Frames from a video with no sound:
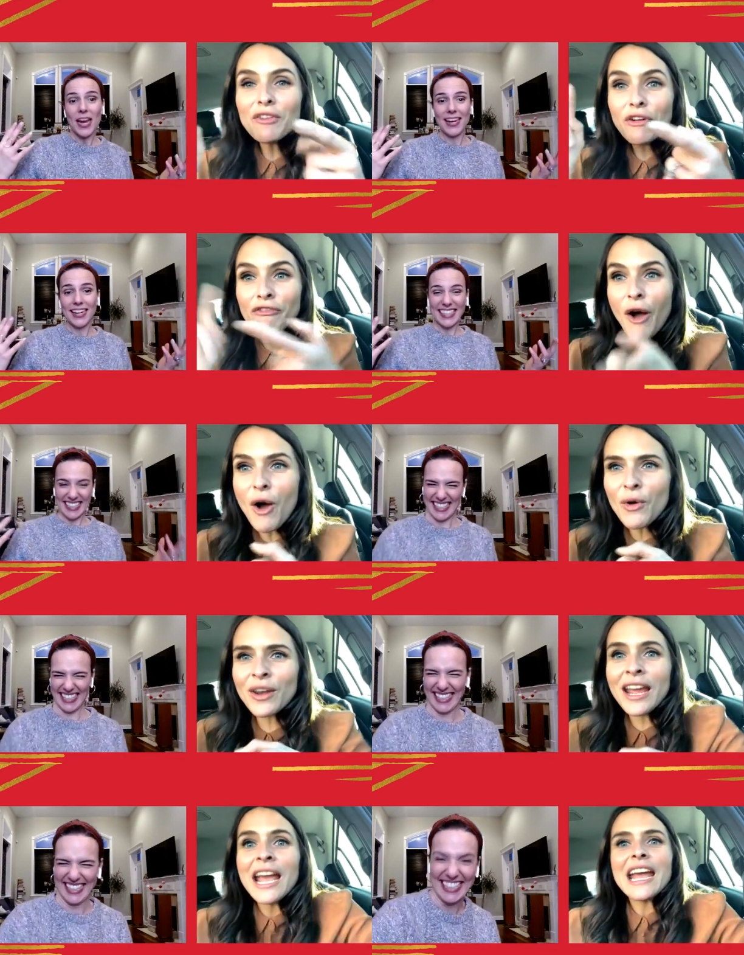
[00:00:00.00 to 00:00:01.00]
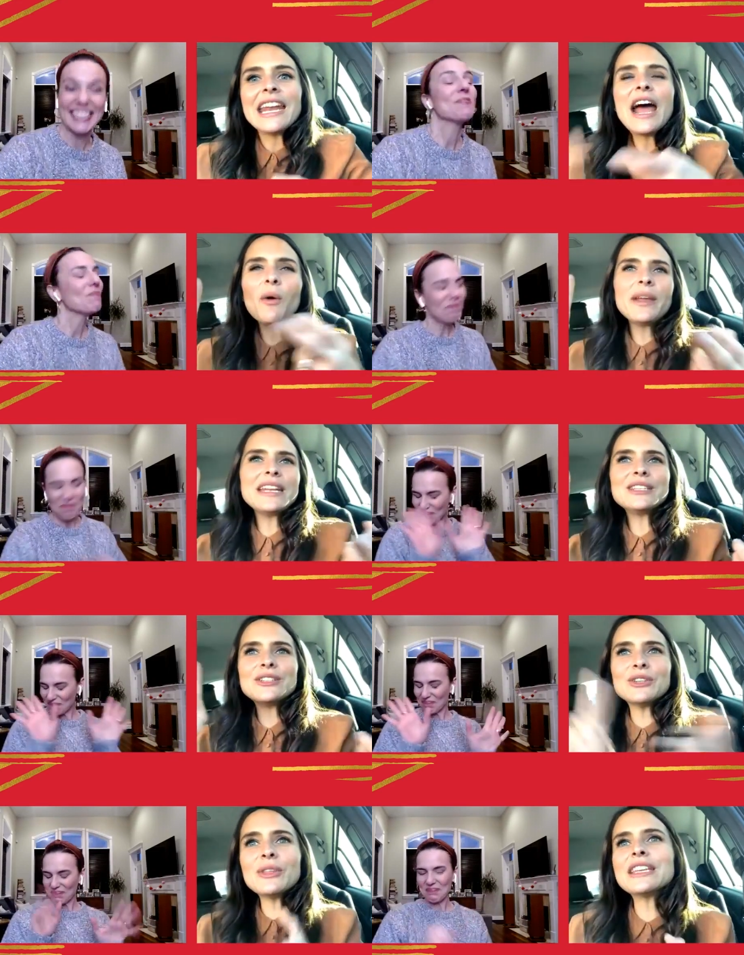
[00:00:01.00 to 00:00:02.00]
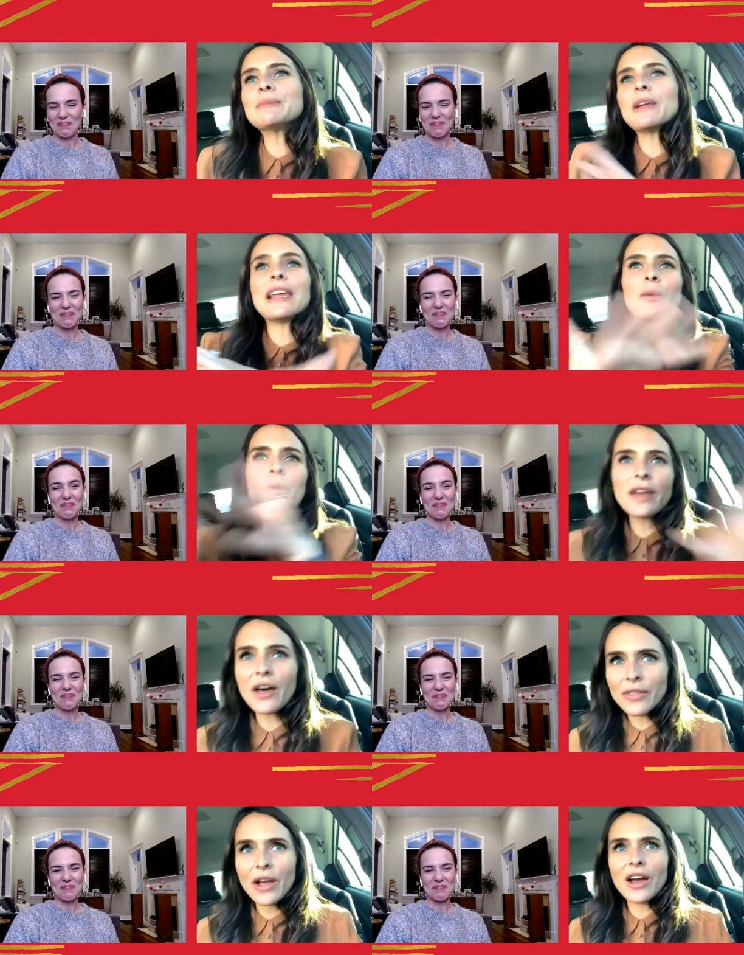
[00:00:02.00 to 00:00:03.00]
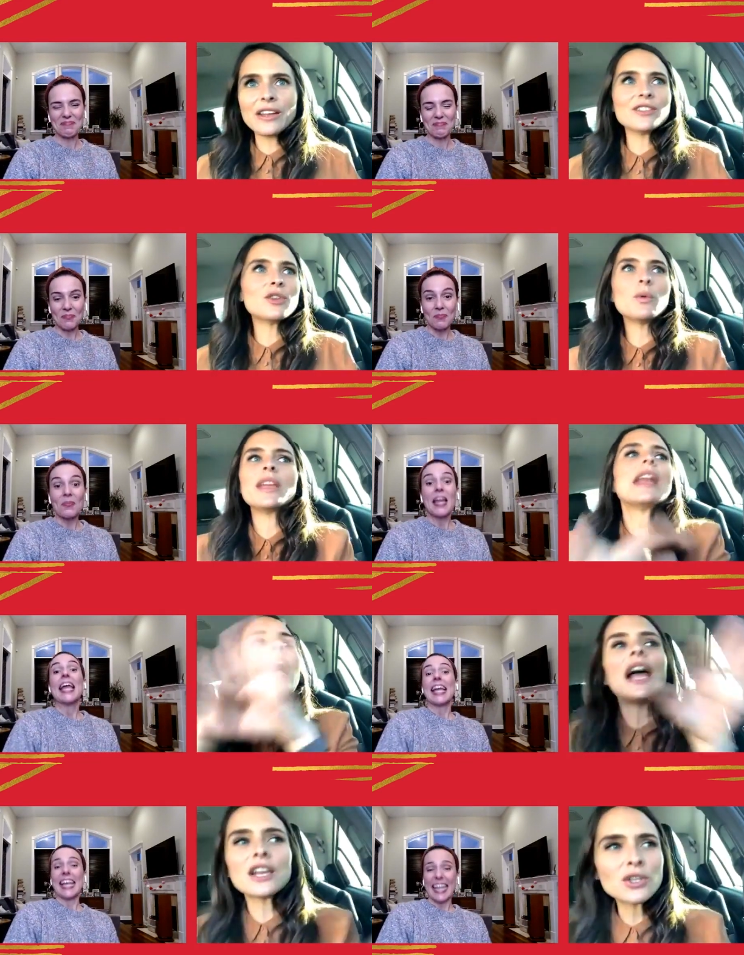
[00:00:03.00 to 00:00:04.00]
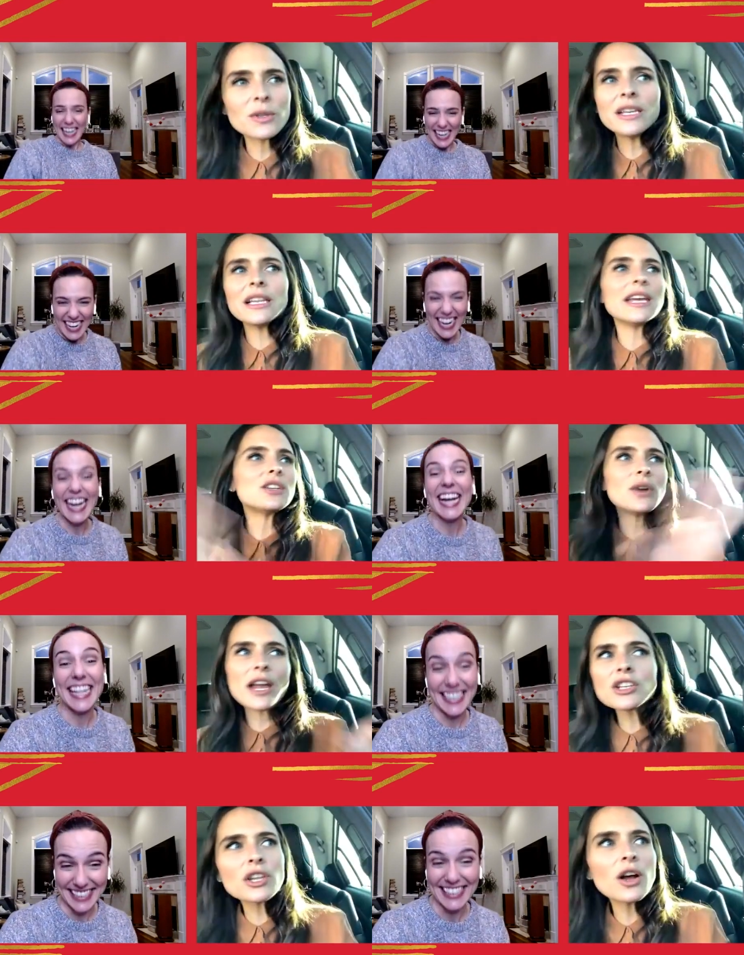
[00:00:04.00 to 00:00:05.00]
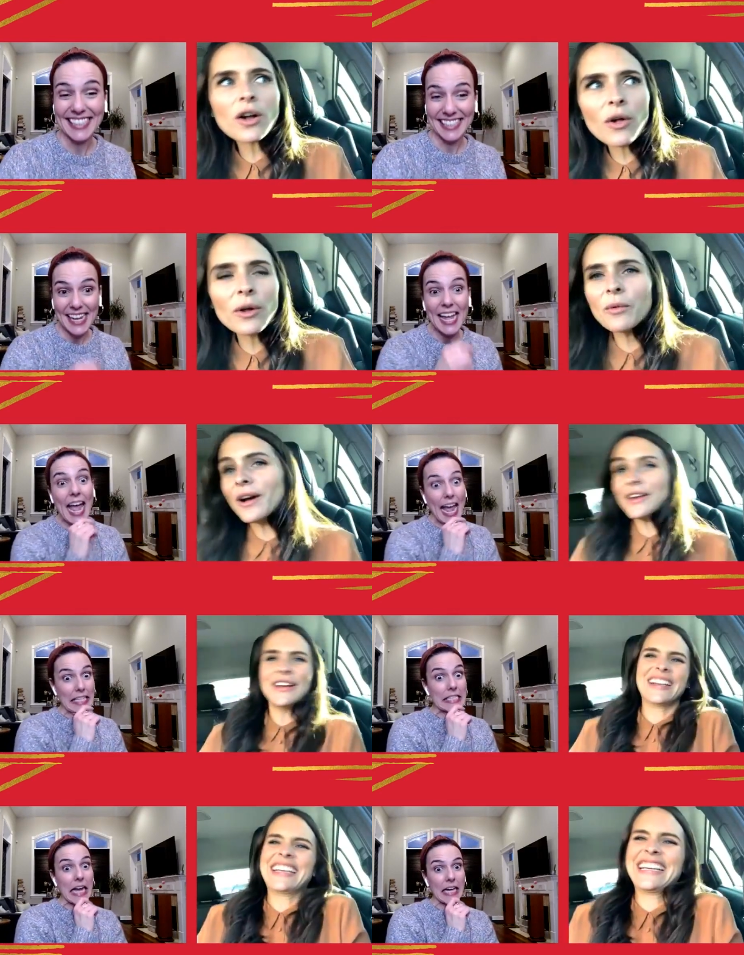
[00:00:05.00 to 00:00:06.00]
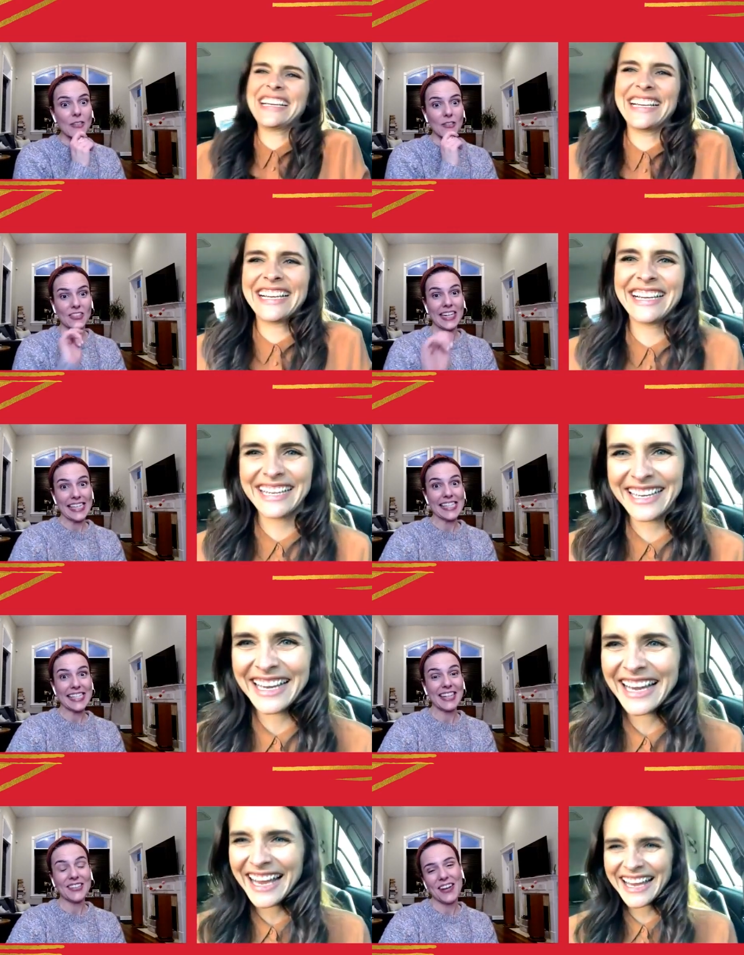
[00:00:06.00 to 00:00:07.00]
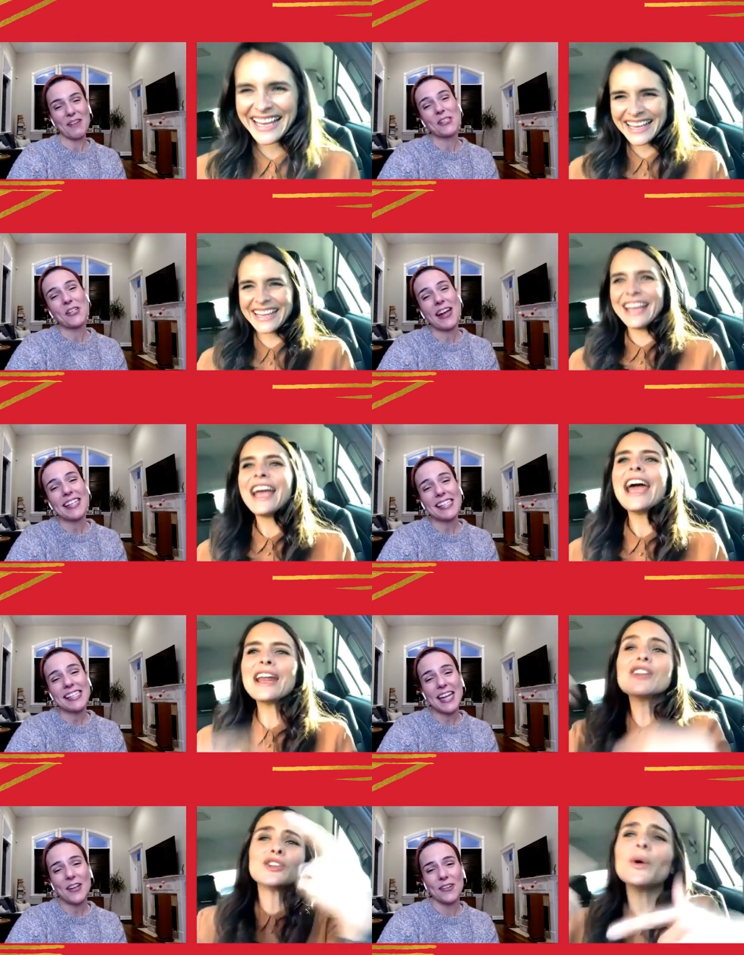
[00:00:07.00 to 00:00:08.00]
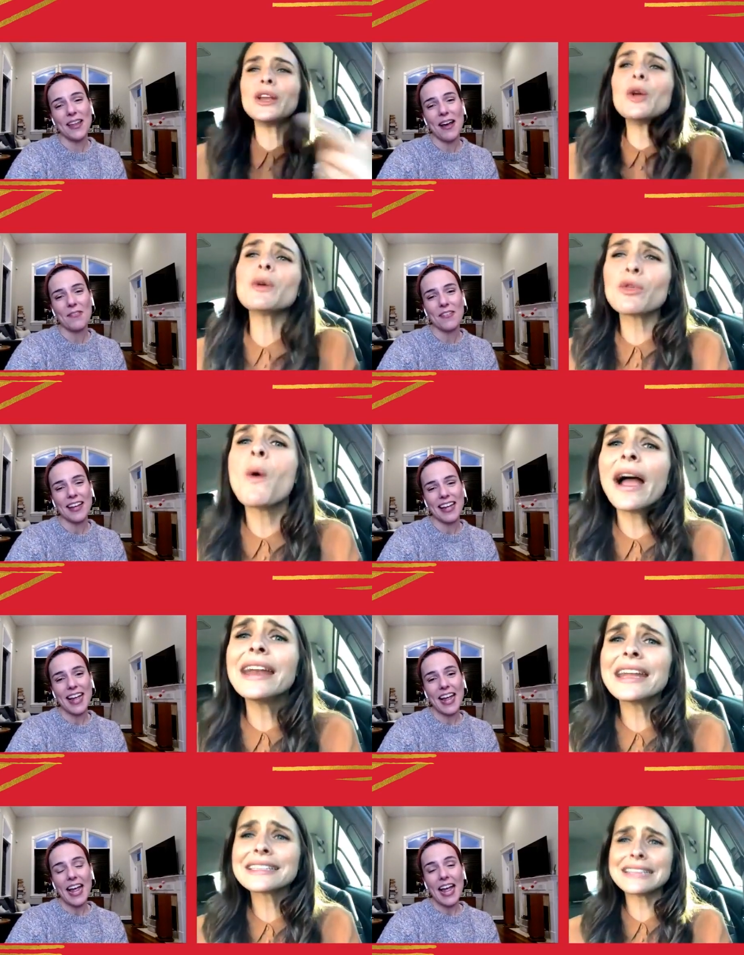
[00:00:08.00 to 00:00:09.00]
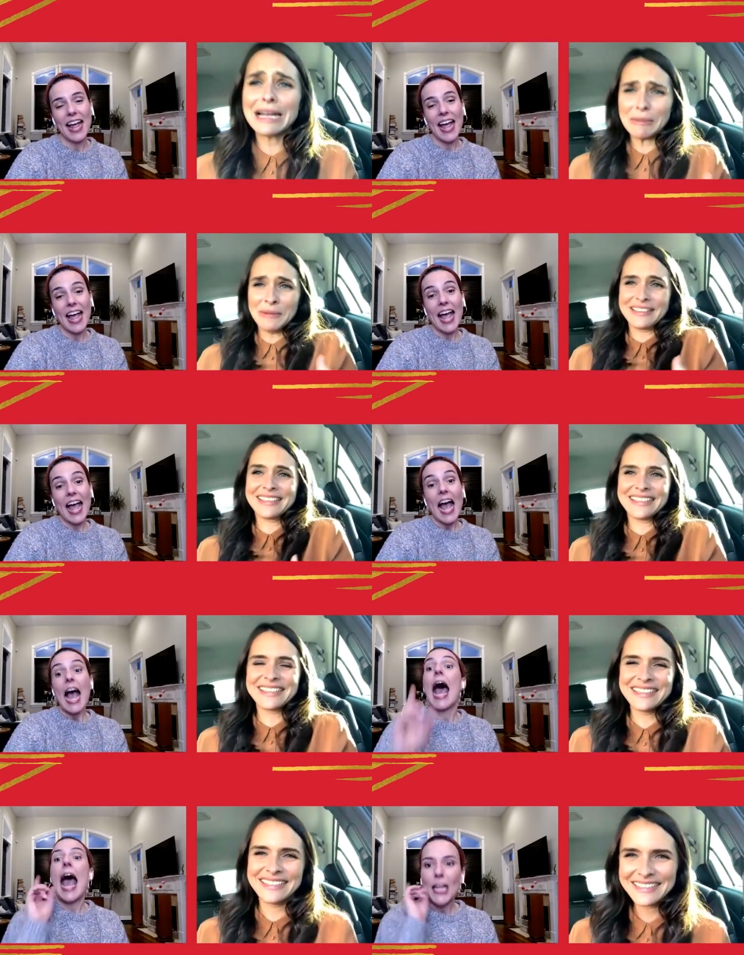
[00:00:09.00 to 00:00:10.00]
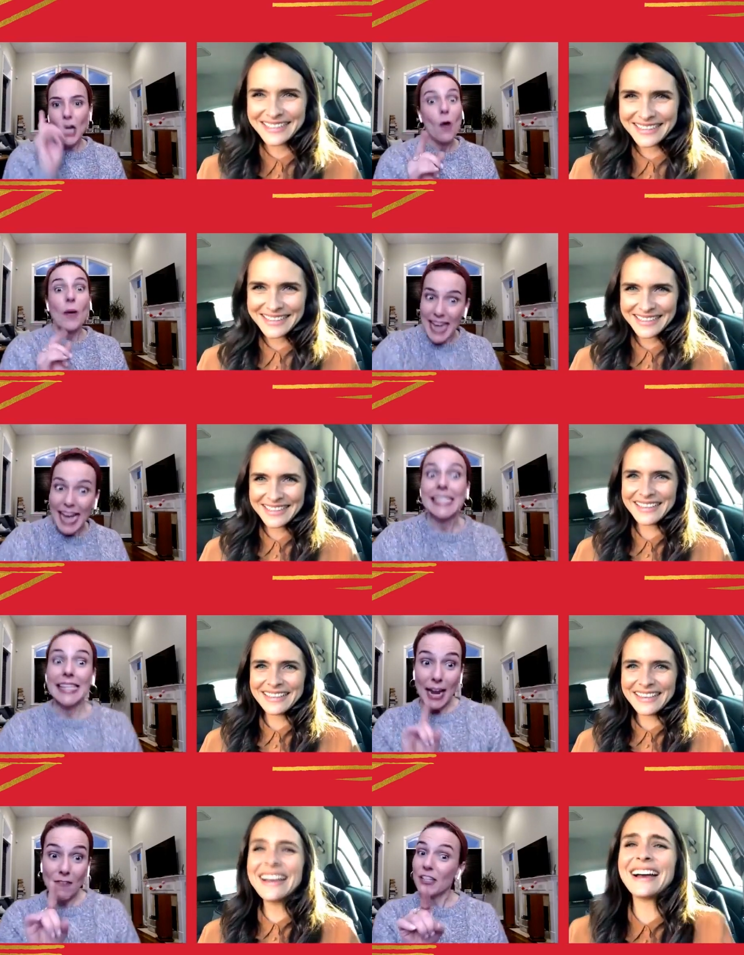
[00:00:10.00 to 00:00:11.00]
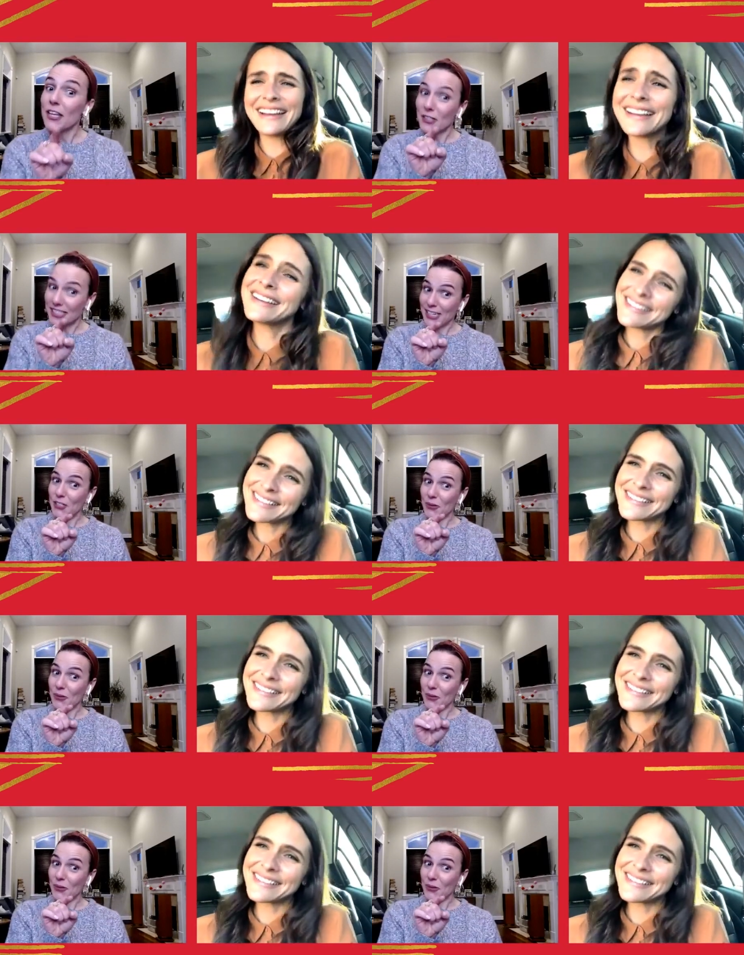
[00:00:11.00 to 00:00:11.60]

Speaker 1: have your
Speaker 2: phone now we need to do this, but like without the audience, so we can actually like trash talk all we want.
Speaker 1: Exactly, exactly. It was great to see you, love. With
Speaker 2: wine next time.
Speaker 1: I know. Yes, thankfully you didn't do